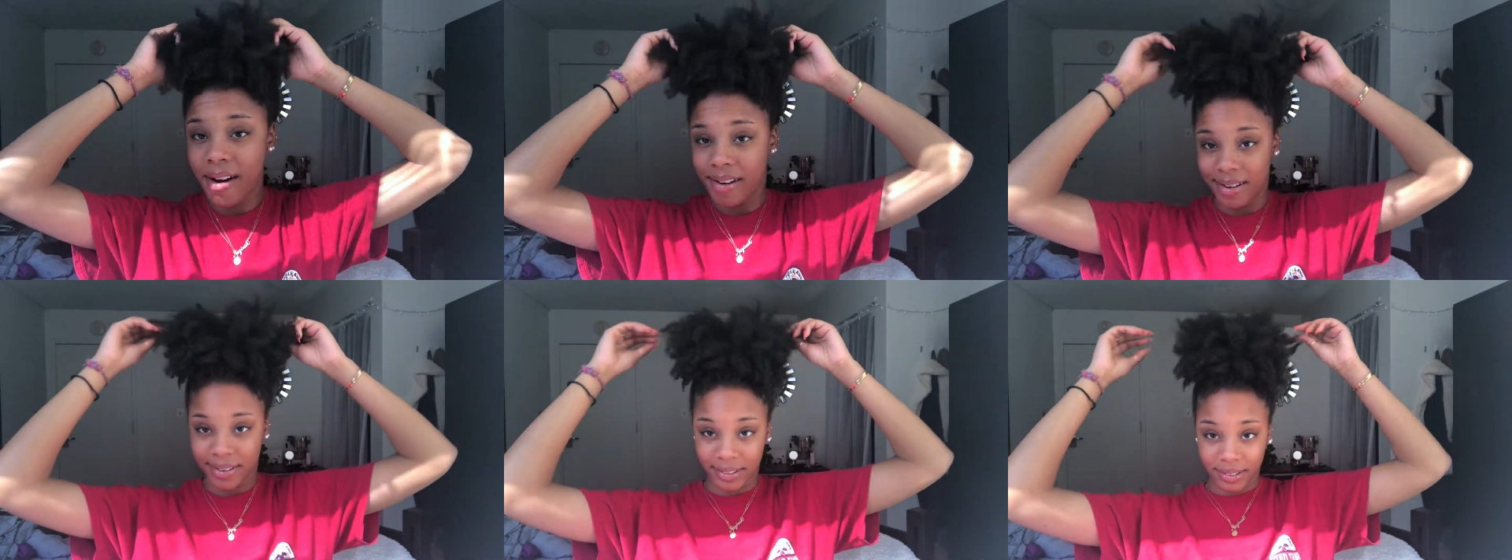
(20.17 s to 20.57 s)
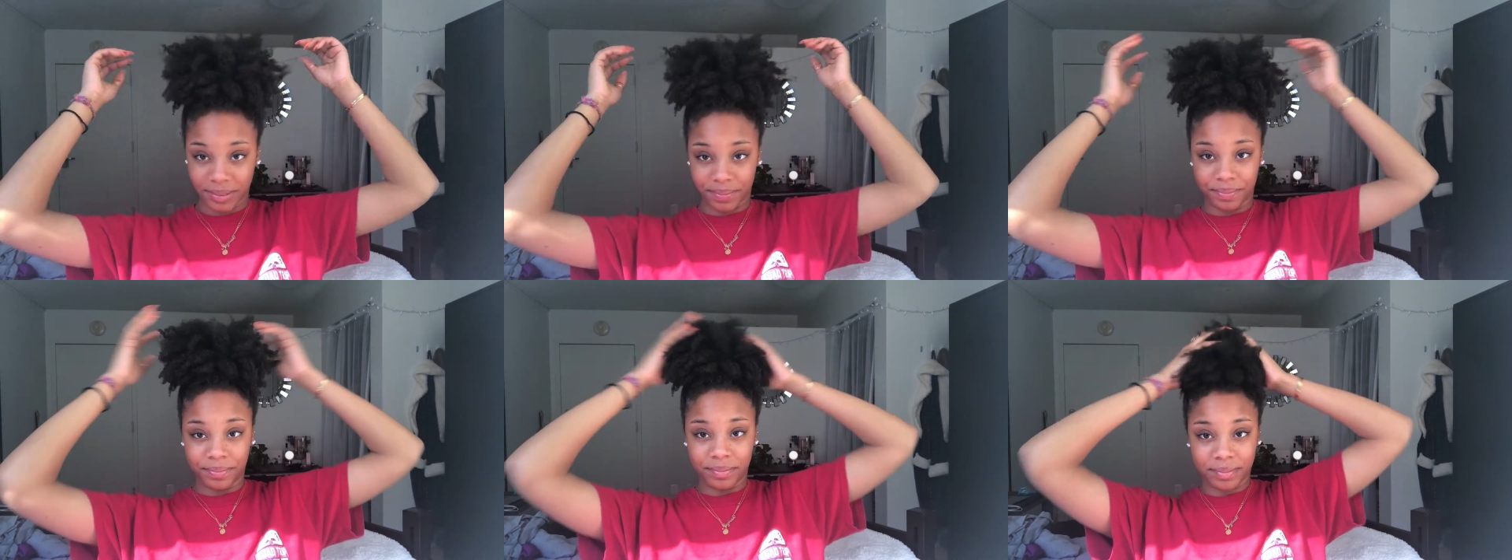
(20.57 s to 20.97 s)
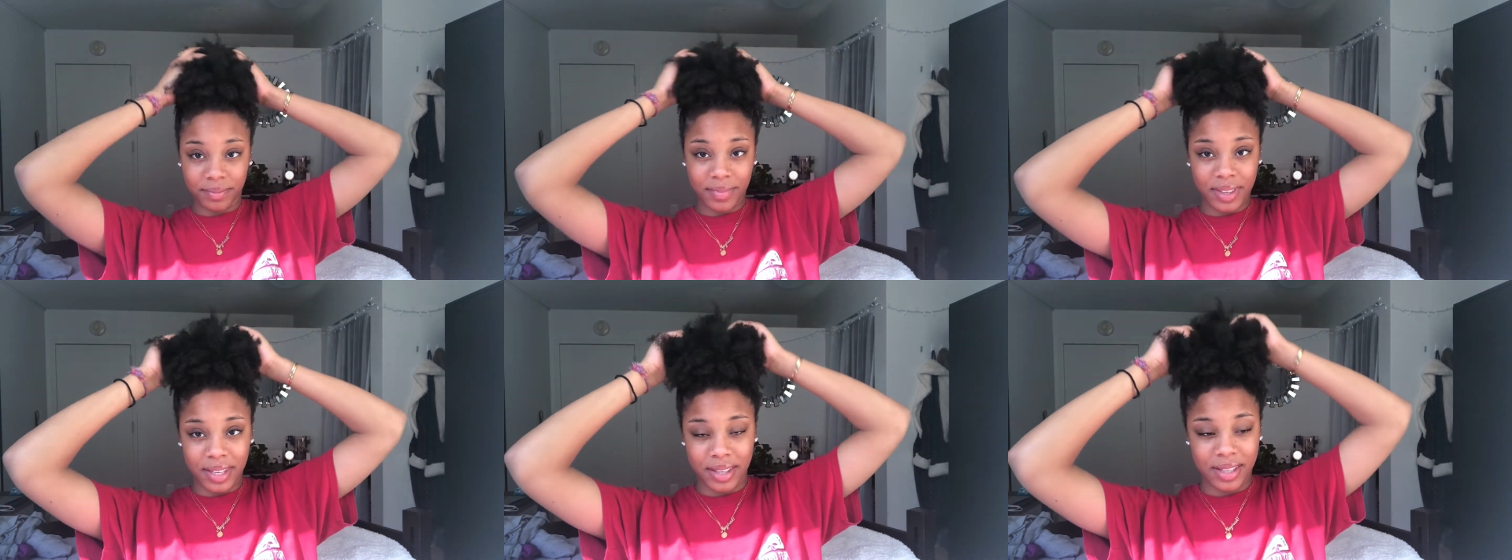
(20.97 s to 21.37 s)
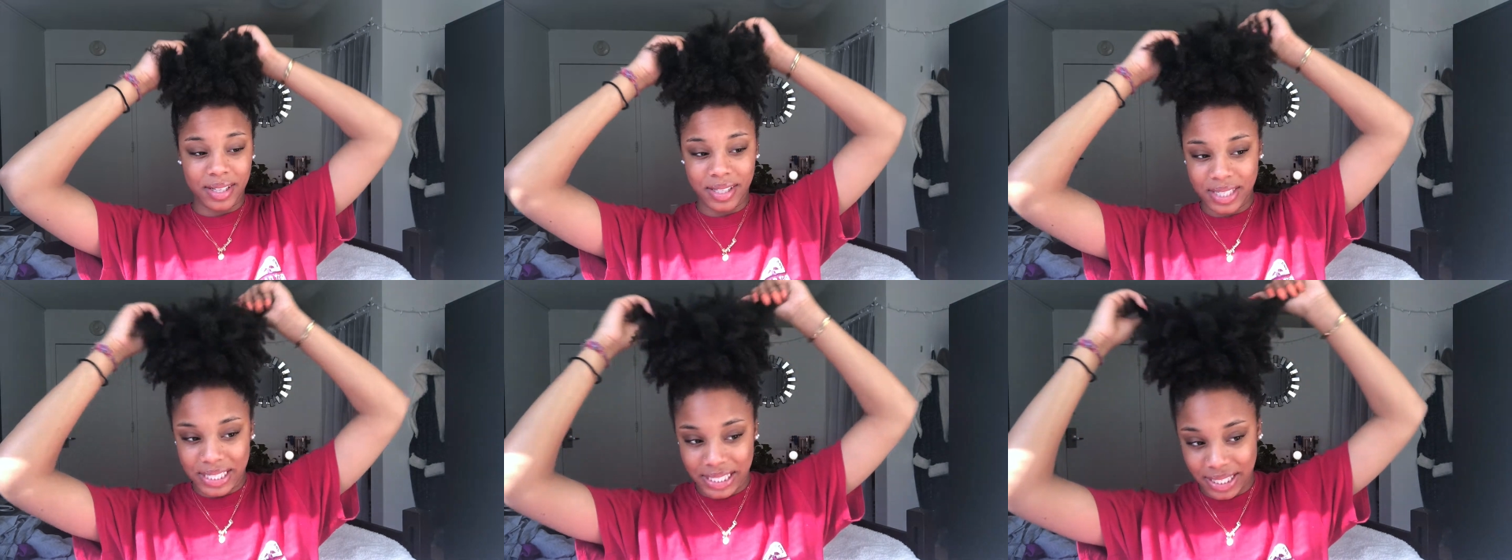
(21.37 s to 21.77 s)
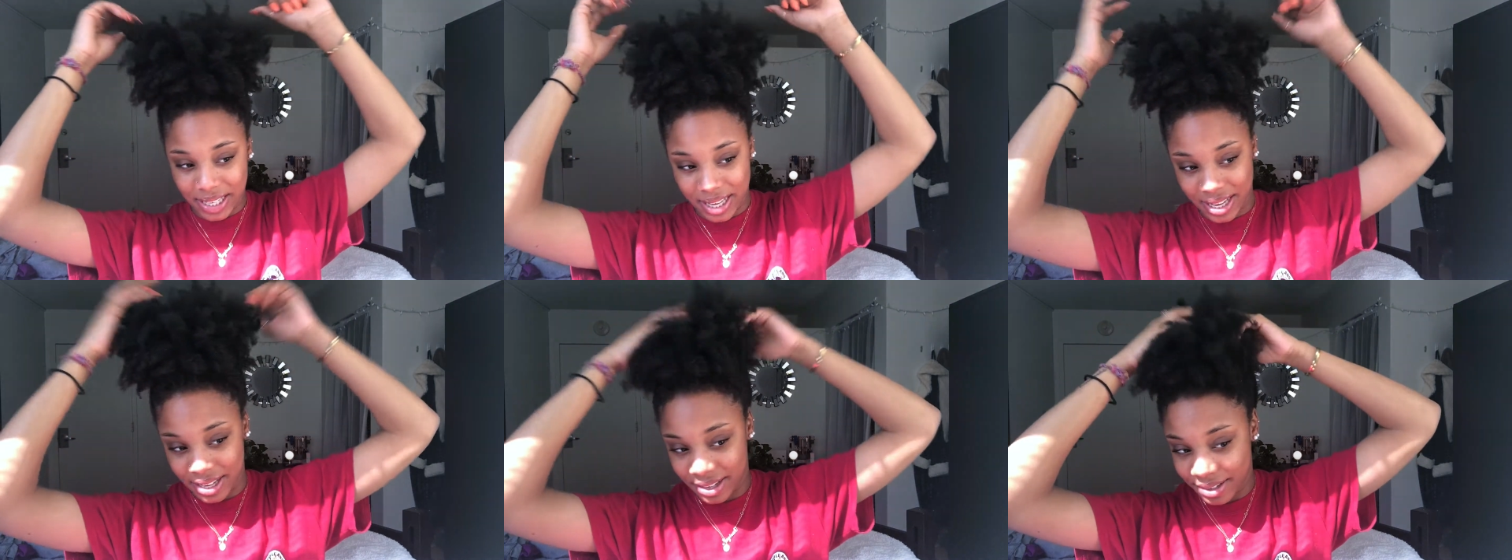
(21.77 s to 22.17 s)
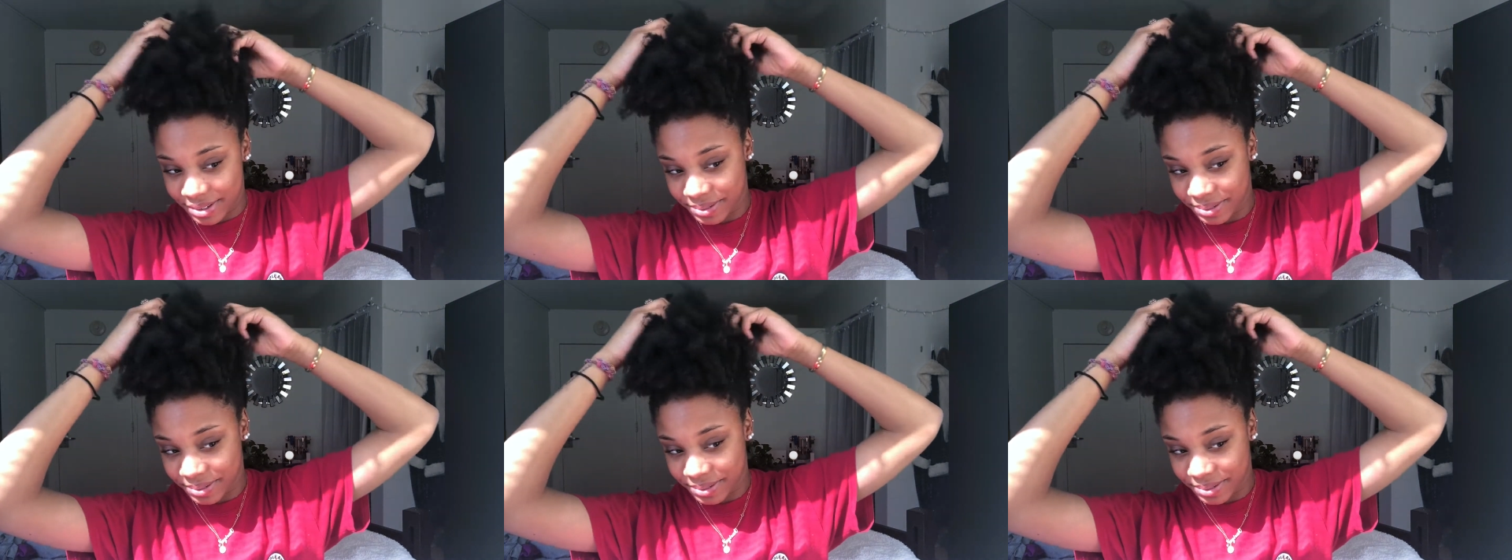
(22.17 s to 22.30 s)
Um, this is like